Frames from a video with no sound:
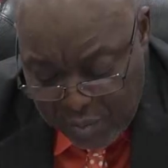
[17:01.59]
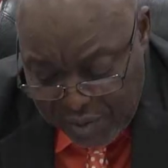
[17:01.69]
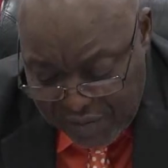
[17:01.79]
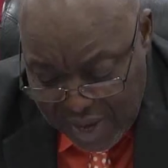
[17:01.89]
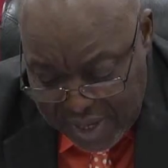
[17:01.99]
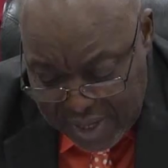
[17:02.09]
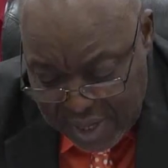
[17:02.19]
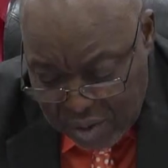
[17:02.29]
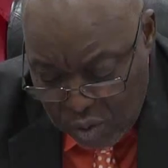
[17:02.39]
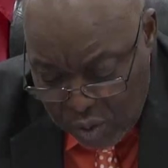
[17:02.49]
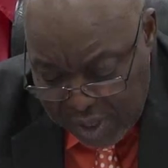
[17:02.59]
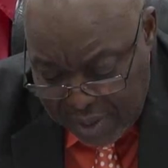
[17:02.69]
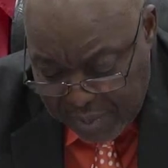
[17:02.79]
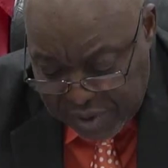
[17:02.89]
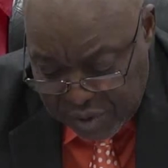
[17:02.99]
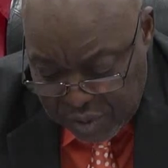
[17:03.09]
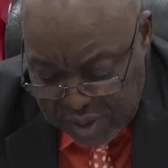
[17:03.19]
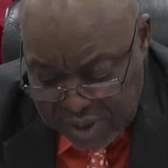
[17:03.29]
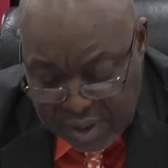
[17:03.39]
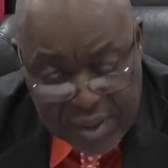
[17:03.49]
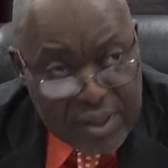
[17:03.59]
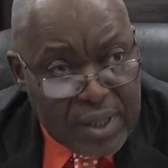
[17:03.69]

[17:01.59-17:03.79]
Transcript: have provided a golden opportunity